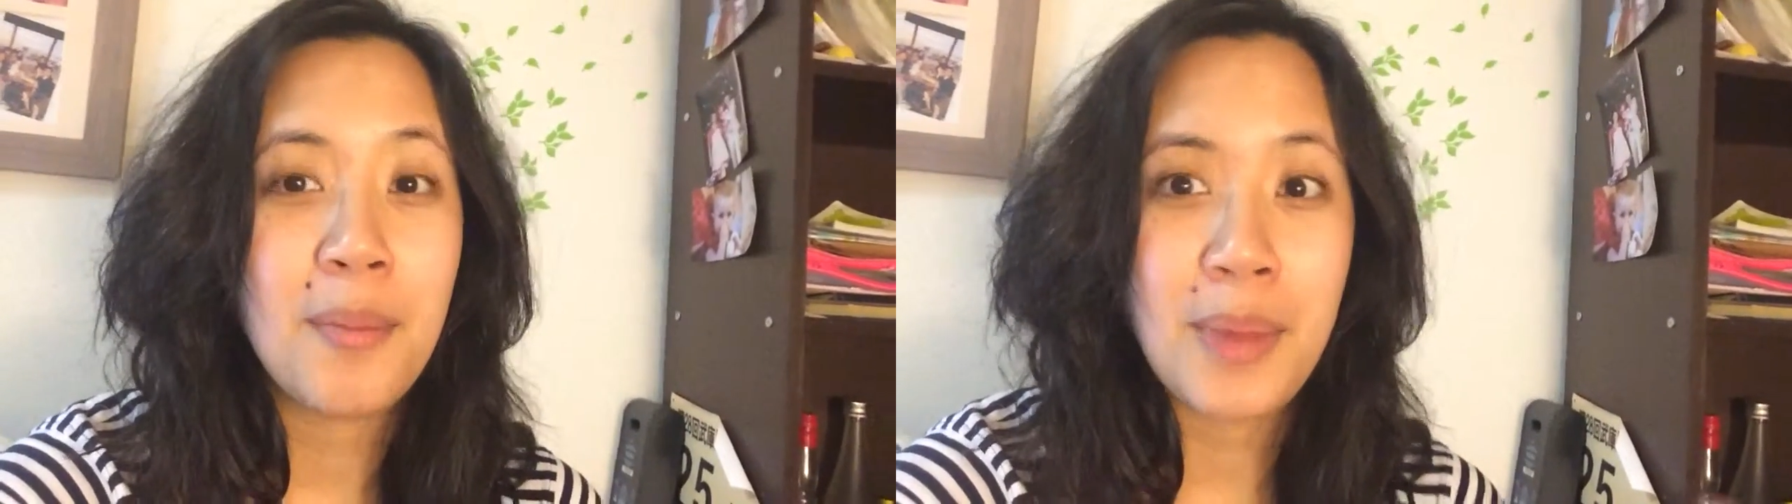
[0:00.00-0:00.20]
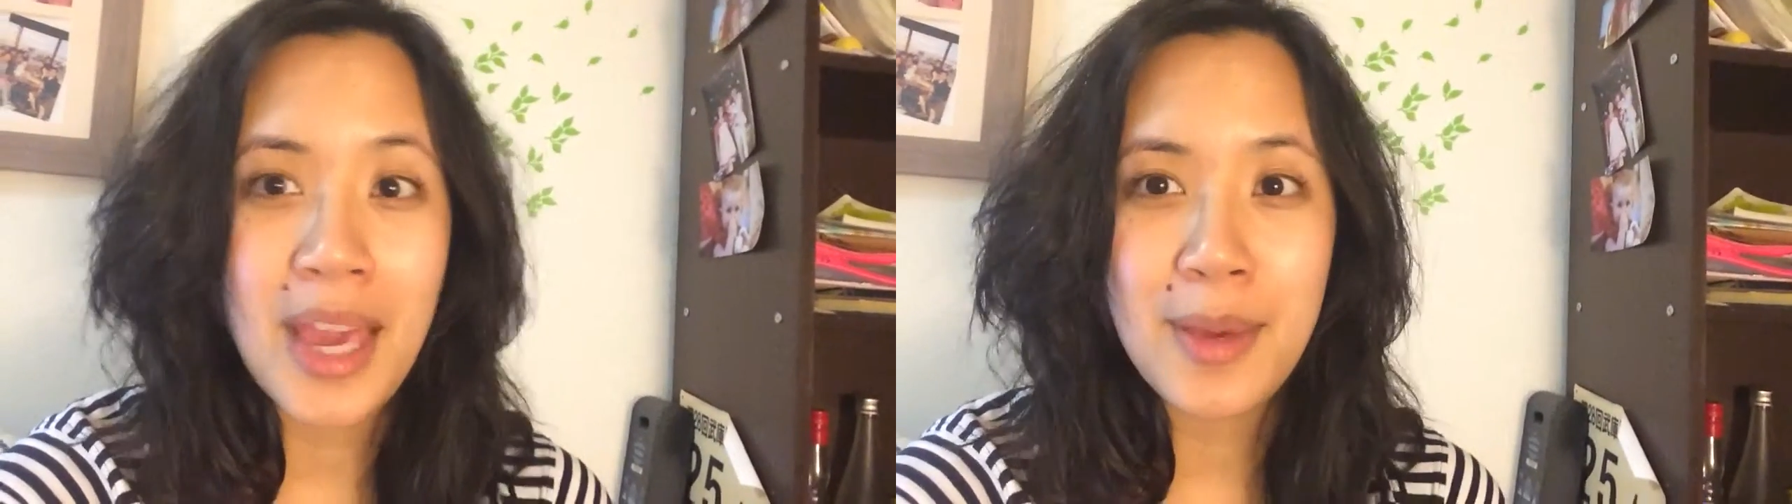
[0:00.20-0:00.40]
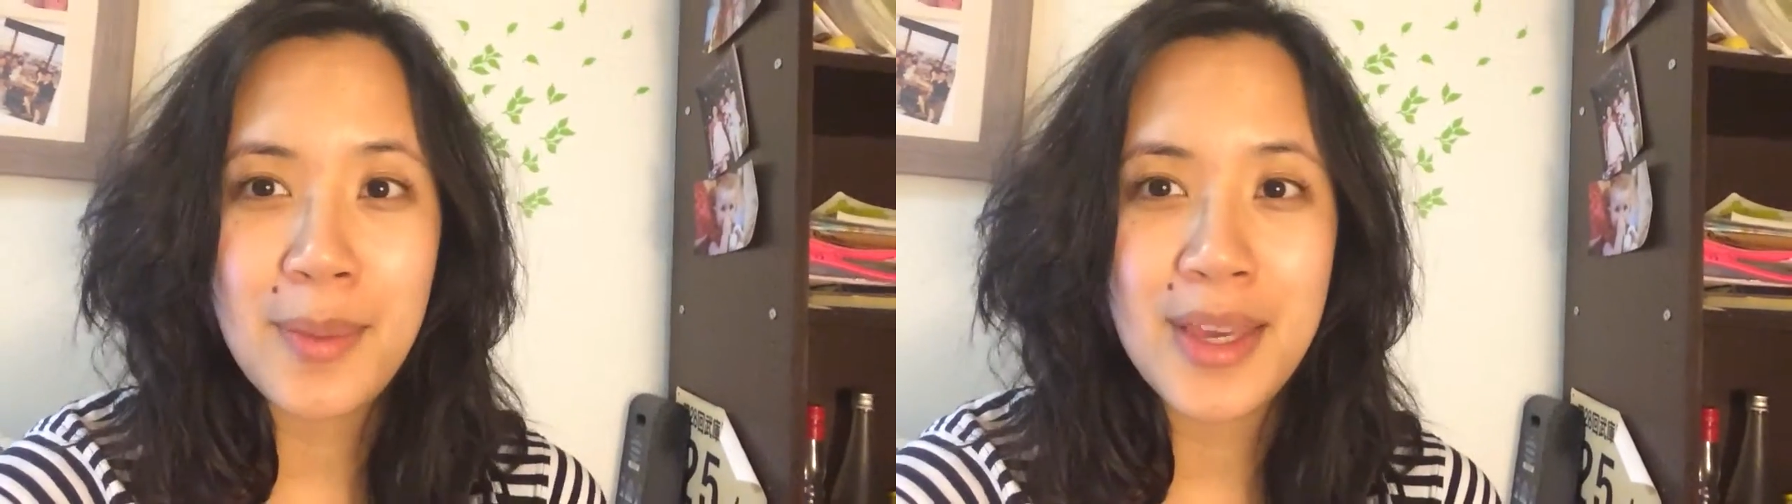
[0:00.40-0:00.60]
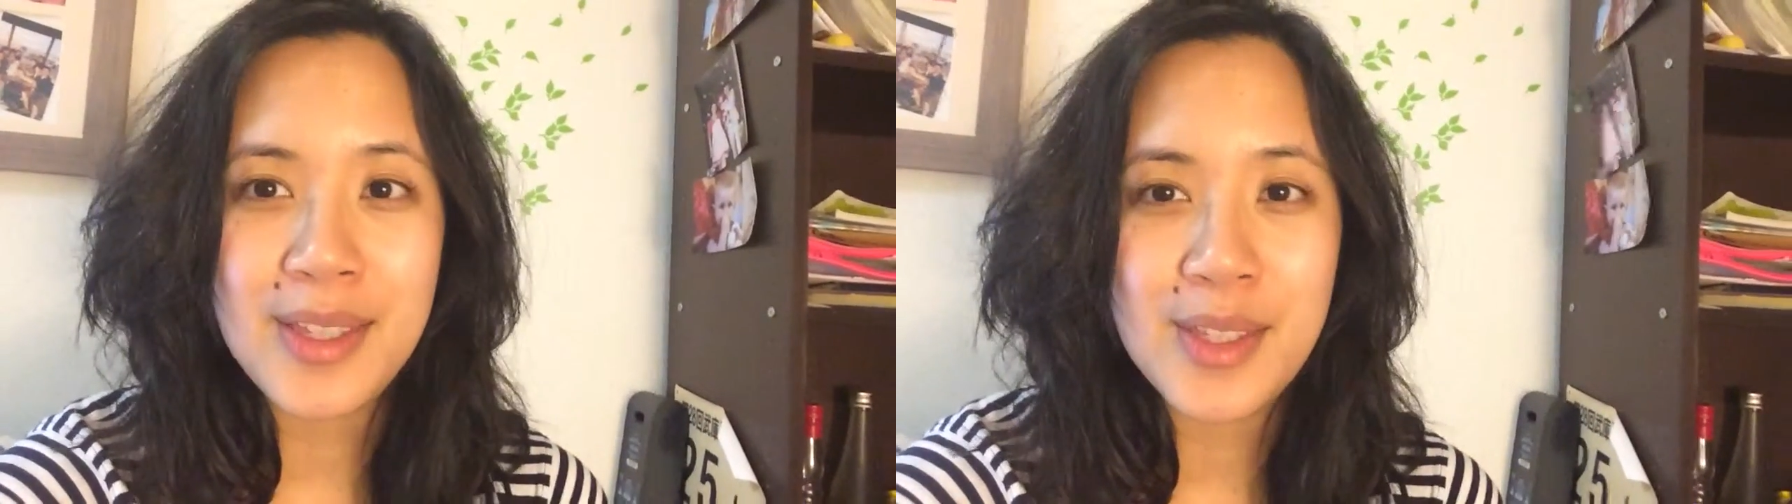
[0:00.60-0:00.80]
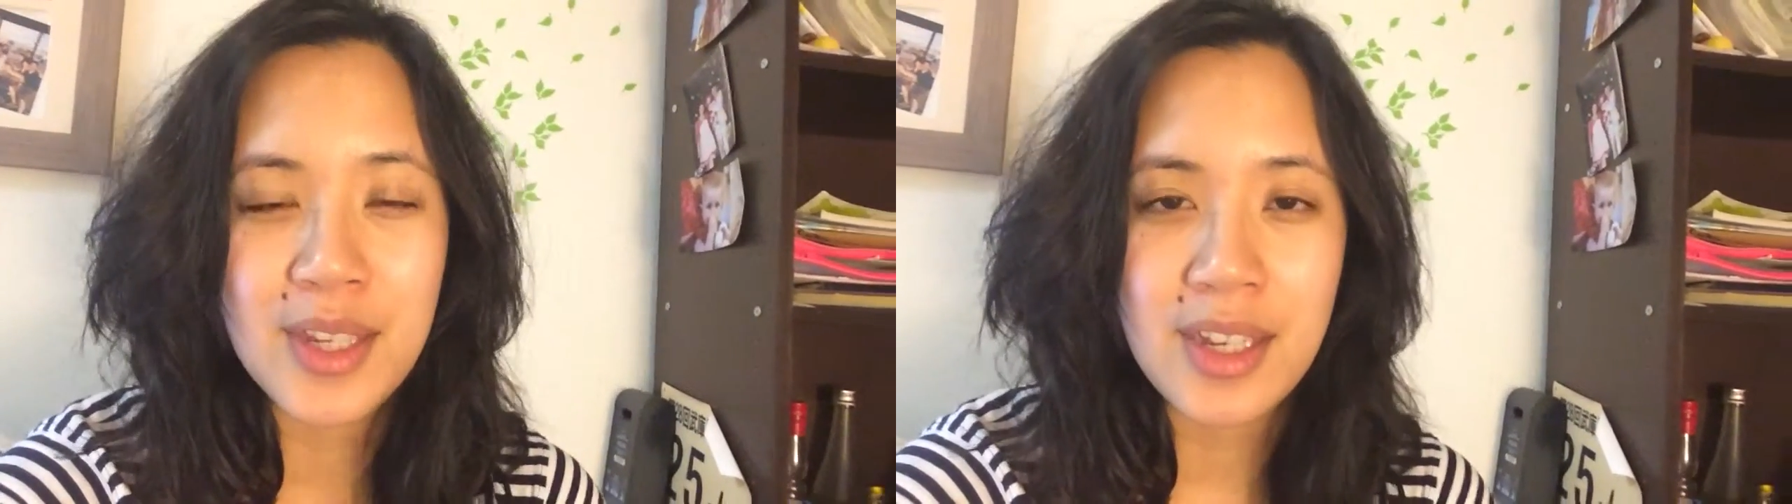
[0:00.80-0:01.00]

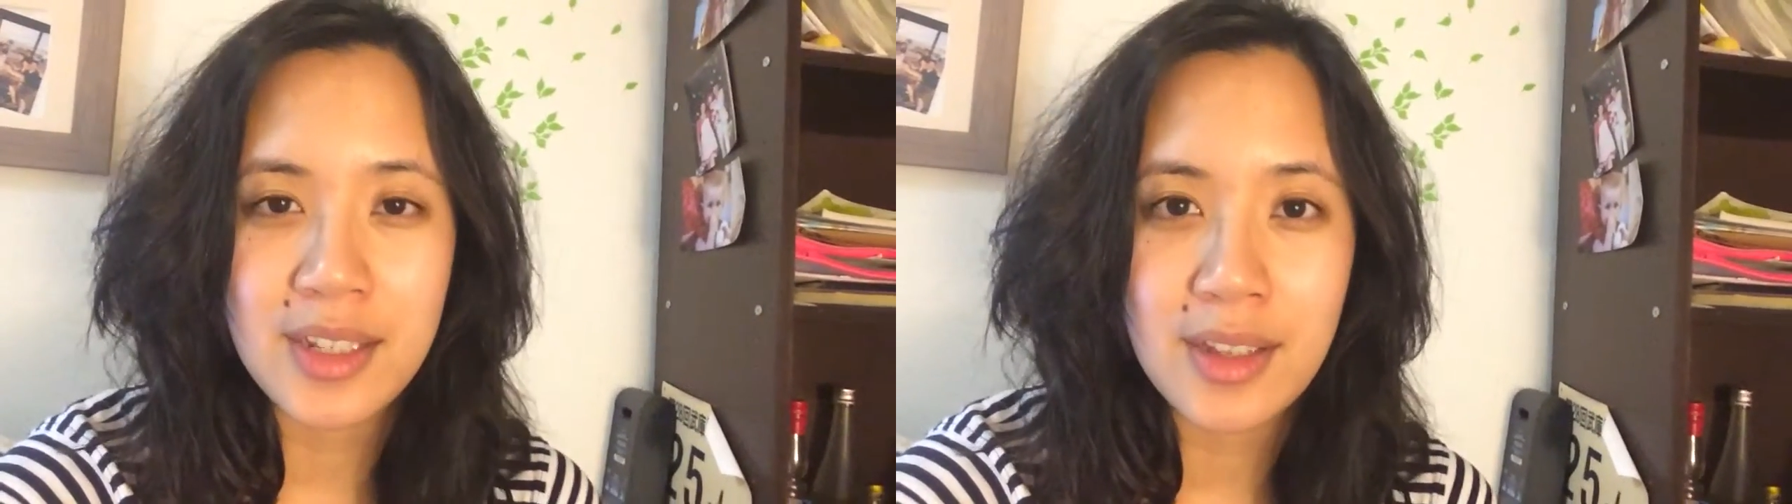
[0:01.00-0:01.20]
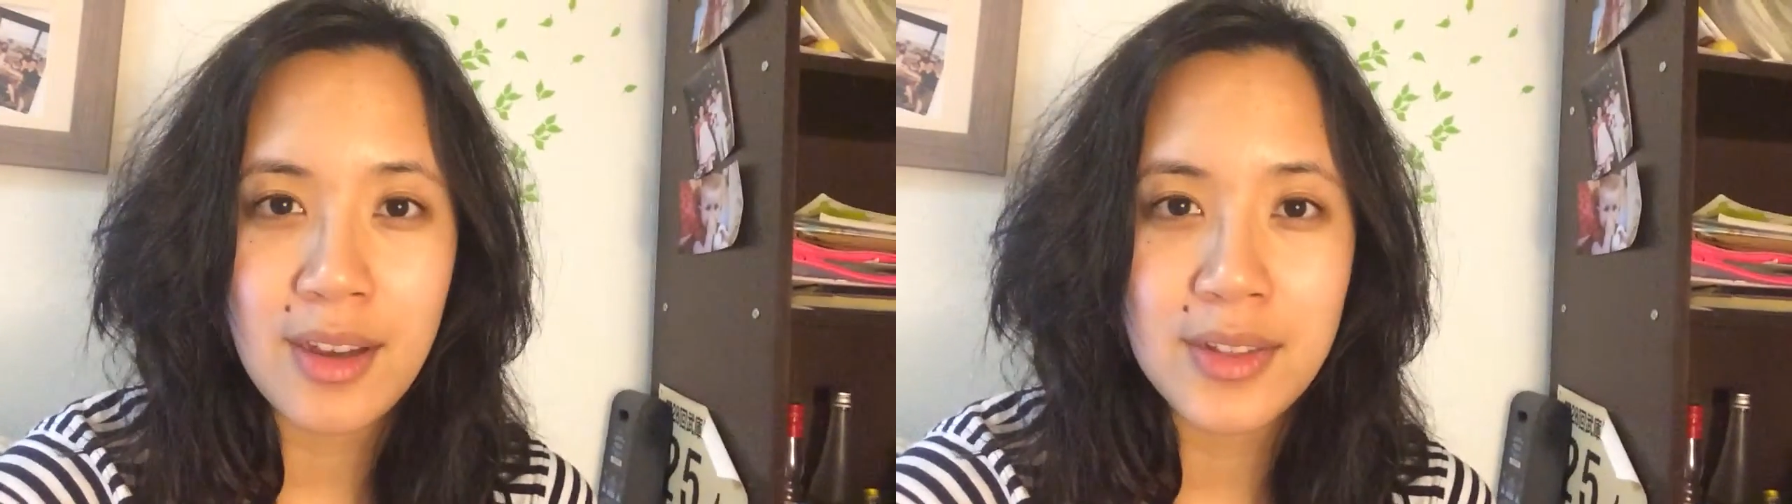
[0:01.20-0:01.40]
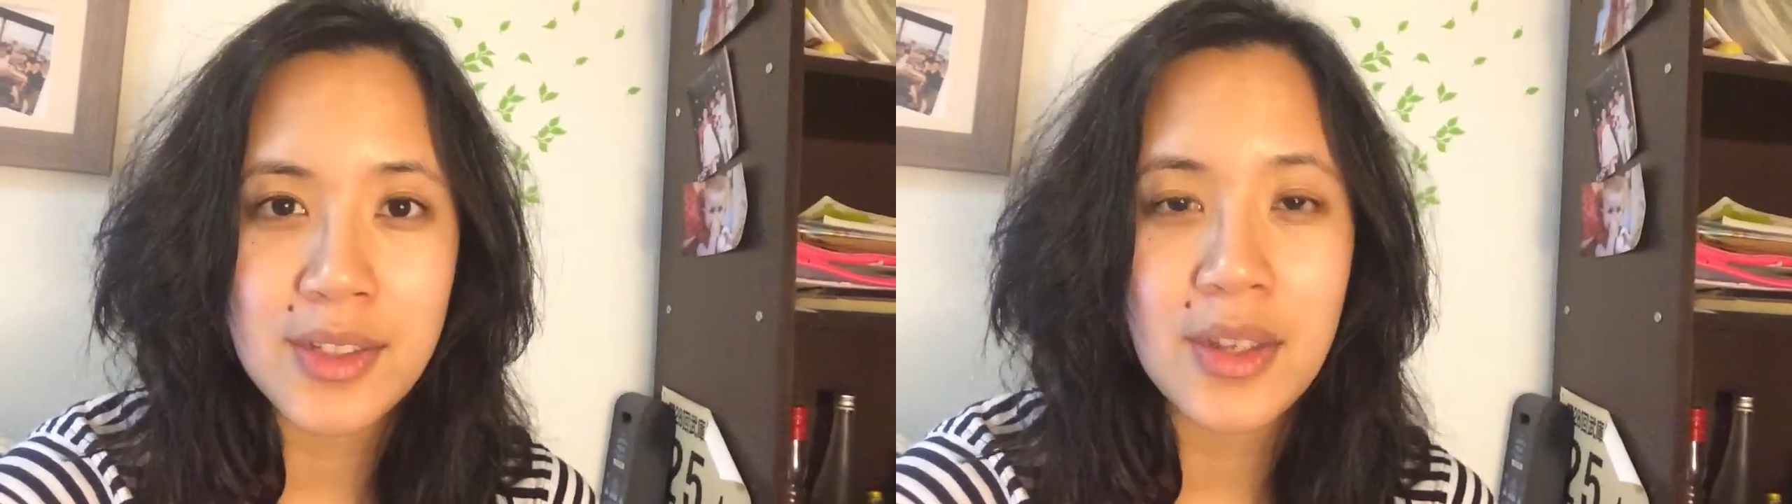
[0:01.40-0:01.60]
babies to adults,